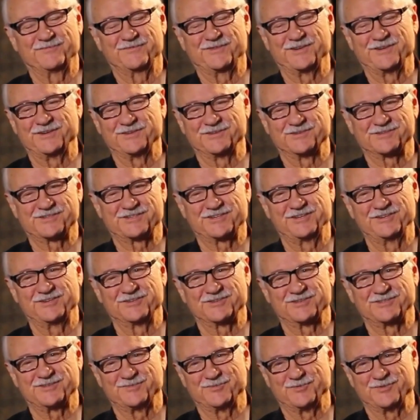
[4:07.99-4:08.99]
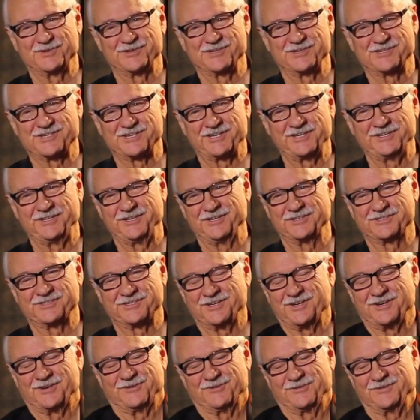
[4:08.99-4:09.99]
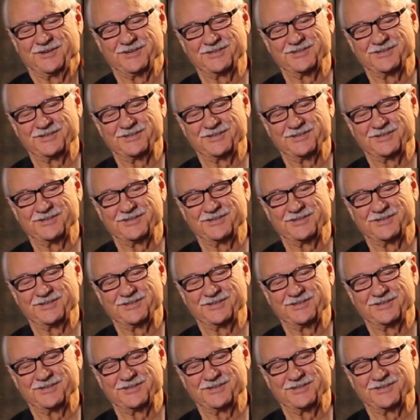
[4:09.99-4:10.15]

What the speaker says: feels to hear someone sing your song.